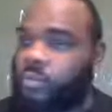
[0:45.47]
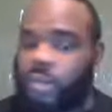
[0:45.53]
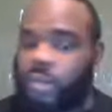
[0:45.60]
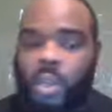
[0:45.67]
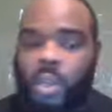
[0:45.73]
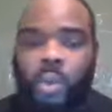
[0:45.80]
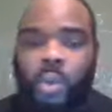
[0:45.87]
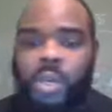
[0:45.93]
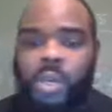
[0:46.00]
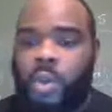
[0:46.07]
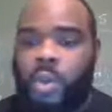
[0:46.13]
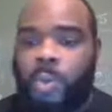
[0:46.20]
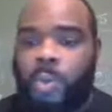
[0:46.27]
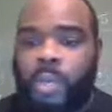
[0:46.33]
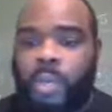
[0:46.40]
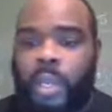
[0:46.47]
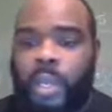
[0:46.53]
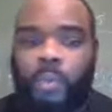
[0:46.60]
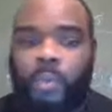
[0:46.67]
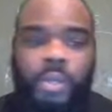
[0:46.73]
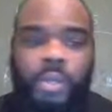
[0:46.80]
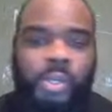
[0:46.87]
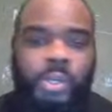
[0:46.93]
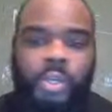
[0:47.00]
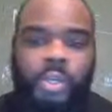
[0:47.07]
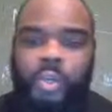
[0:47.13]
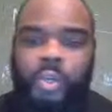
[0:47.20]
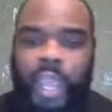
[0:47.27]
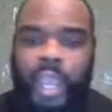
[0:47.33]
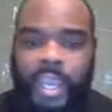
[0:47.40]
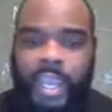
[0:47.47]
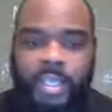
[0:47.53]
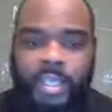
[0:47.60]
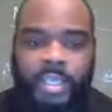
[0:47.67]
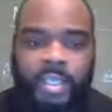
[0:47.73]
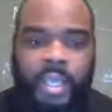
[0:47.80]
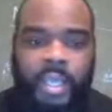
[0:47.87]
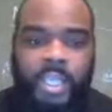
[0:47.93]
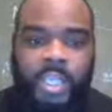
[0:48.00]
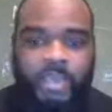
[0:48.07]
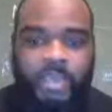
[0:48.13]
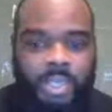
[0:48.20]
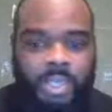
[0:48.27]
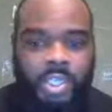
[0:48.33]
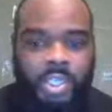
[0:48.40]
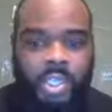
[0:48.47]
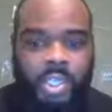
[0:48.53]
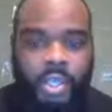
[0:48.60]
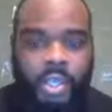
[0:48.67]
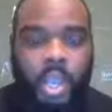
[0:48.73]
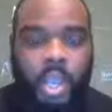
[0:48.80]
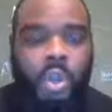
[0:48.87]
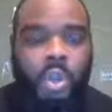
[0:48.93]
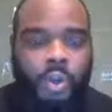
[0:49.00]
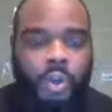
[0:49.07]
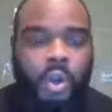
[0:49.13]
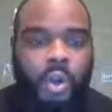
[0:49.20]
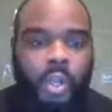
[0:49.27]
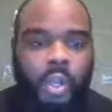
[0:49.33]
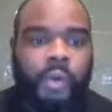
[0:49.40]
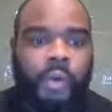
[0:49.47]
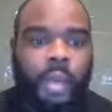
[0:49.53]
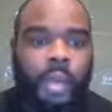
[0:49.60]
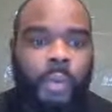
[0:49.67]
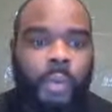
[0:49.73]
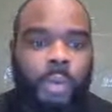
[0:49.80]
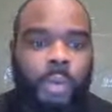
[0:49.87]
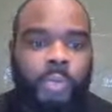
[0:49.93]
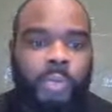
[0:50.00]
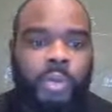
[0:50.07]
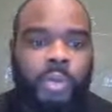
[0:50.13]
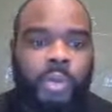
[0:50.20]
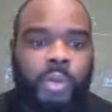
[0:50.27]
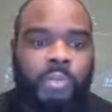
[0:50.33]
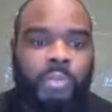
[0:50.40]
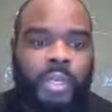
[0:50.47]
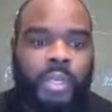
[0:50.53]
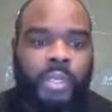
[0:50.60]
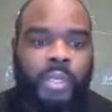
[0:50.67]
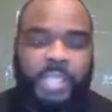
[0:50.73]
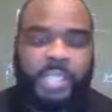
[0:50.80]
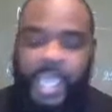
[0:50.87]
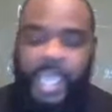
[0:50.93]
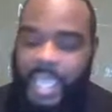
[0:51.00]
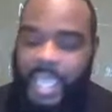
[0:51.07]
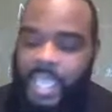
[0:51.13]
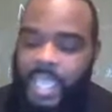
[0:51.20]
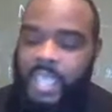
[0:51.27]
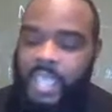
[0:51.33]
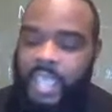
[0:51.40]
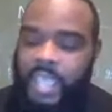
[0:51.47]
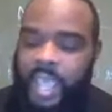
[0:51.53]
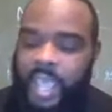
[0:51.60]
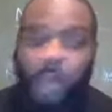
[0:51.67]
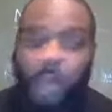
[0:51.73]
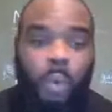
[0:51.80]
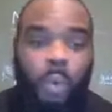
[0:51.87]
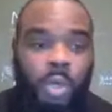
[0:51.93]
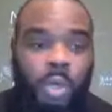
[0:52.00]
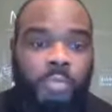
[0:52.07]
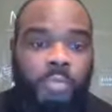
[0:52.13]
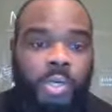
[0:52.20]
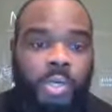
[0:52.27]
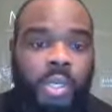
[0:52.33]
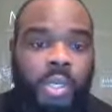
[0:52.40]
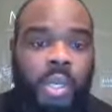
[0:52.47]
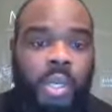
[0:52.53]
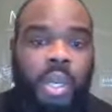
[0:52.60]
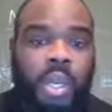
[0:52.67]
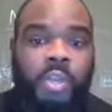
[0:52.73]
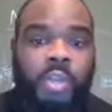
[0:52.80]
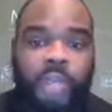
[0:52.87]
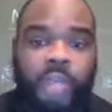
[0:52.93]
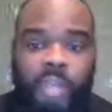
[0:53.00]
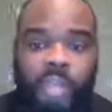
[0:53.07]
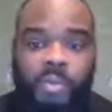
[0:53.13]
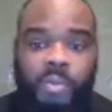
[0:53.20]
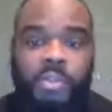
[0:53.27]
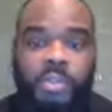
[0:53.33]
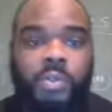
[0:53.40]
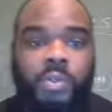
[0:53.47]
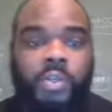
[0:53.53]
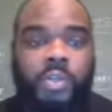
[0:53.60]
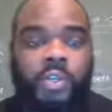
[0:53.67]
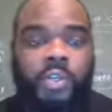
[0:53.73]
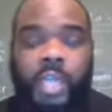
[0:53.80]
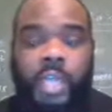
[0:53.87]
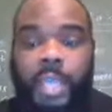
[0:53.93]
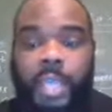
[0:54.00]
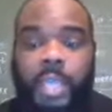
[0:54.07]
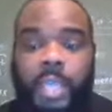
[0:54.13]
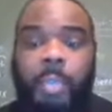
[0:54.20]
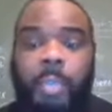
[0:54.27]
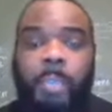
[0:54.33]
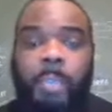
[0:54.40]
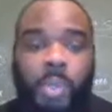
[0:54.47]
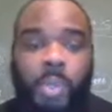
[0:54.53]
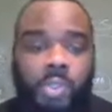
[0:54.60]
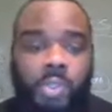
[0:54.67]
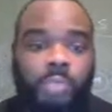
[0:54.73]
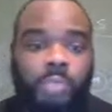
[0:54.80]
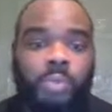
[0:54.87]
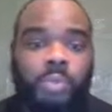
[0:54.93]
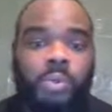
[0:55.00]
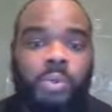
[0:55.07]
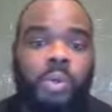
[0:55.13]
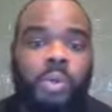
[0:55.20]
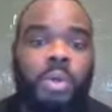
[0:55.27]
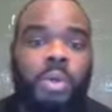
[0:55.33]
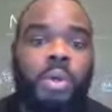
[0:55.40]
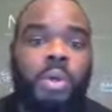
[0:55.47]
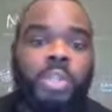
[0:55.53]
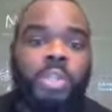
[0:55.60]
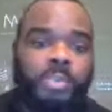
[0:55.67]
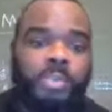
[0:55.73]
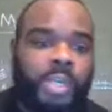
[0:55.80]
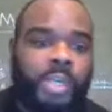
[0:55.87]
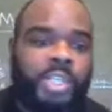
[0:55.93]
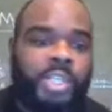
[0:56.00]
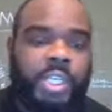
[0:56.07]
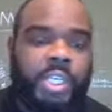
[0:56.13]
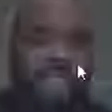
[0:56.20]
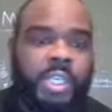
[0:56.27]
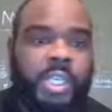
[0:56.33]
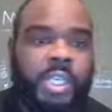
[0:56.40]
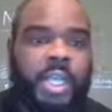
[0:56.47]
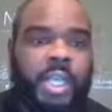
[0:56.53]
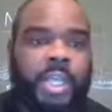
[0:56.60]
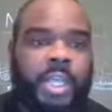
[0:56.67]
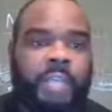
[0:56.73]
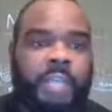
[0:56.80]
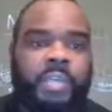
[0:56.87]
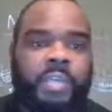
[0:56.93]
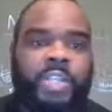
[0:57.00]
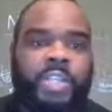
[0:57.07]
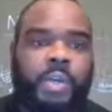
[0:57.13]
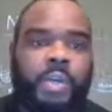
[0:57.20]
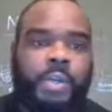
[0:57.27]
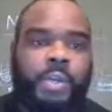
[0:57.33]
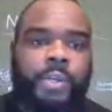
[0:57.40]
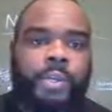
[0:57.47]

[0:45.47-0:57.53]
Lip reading: when you create a spreadsheet, you're going to create a workbook because in that workbook, you're able to create multiple spreadsheets. And let me show you.